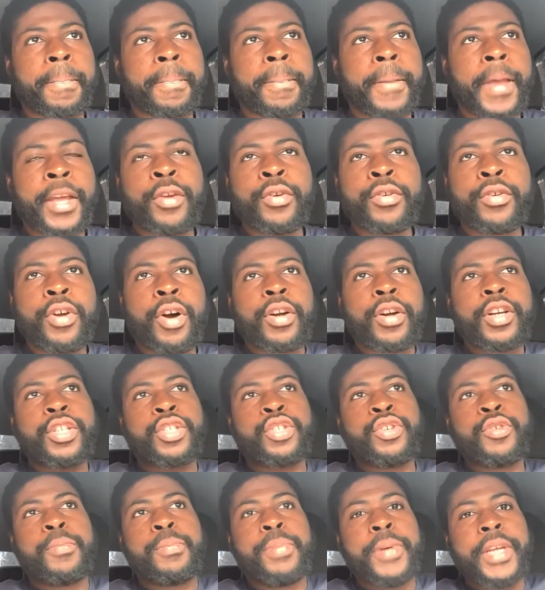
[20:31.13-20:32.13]
And you notice
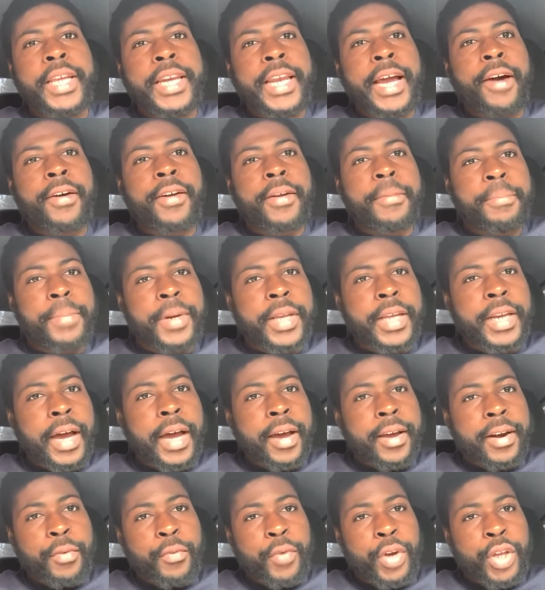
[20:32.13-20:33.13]
you bleed out and bleed
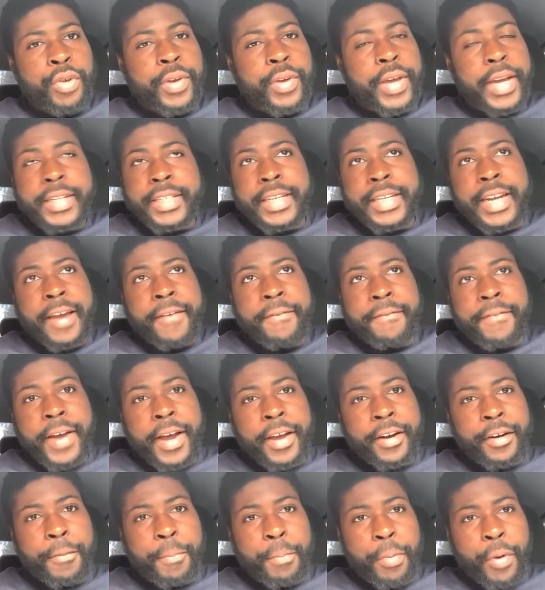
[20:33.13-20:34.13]
out. And when you get to that
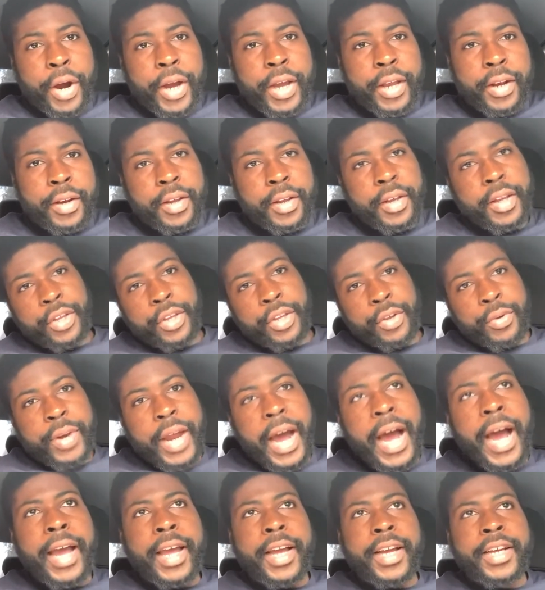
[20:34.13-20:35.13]
final point, you
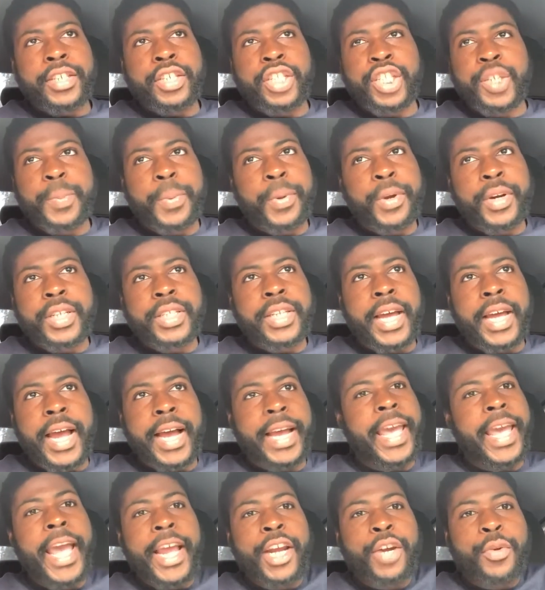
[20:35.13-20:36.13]
die because your spirit is like, I
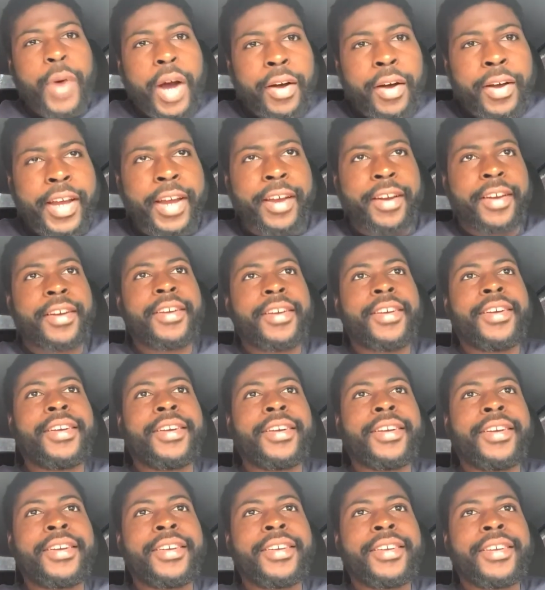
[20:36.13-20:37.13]
can't dwell here.
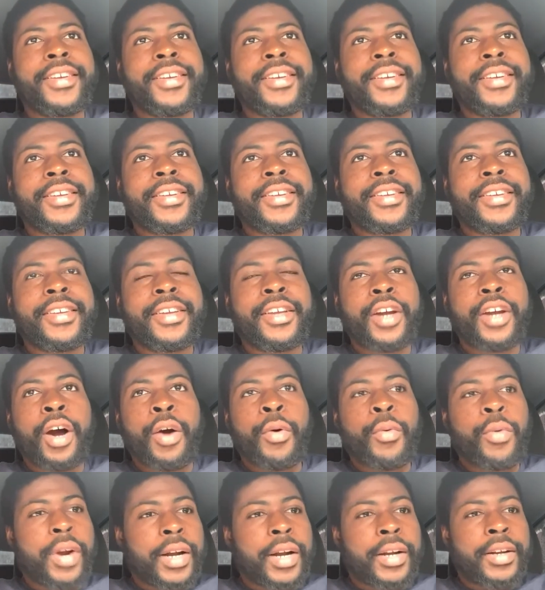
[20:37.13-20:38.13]
You know,
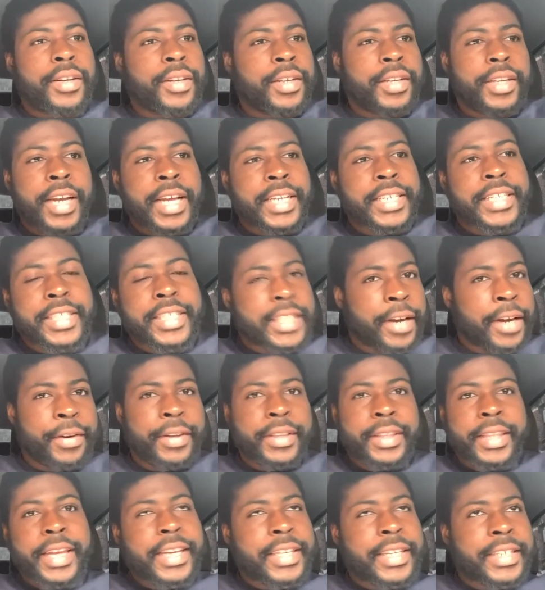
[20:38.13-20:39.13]
what the necessary
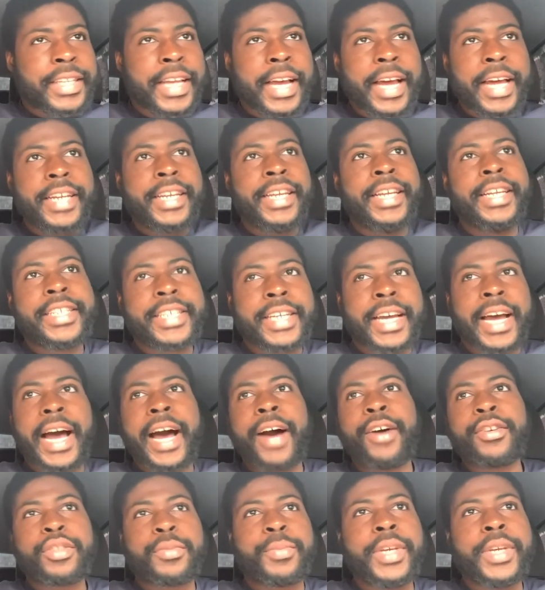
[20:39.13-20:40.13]
things that I need to
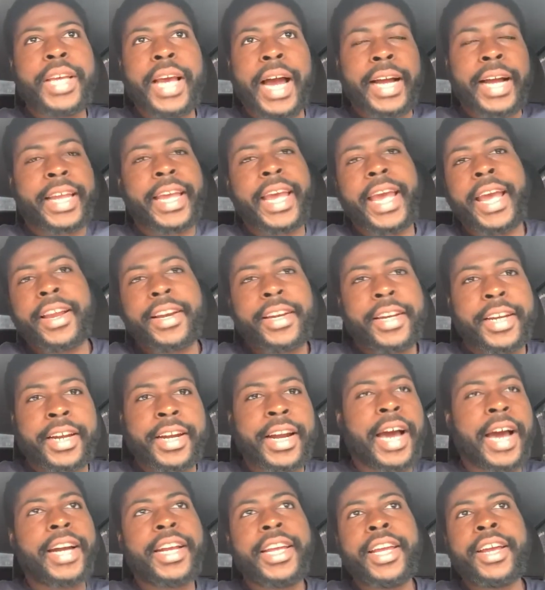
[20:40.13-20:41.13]
house me, I can't. They're
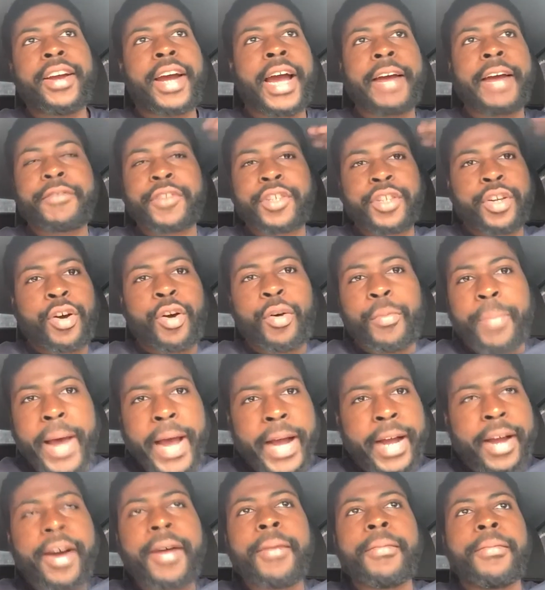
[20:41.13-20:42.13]
not here. I have to go
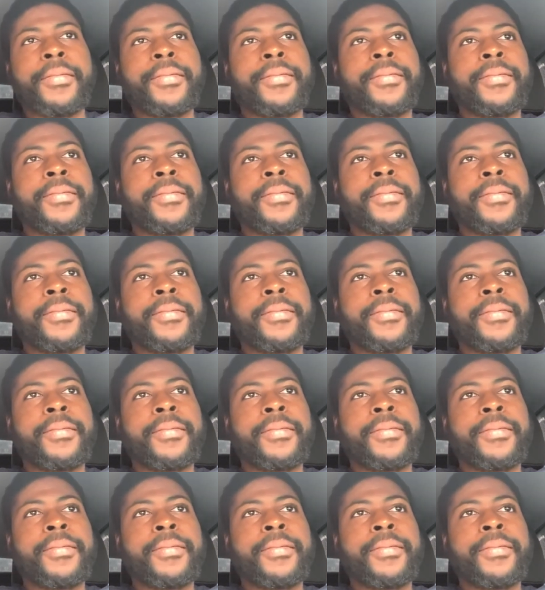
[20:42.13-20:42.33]
back up.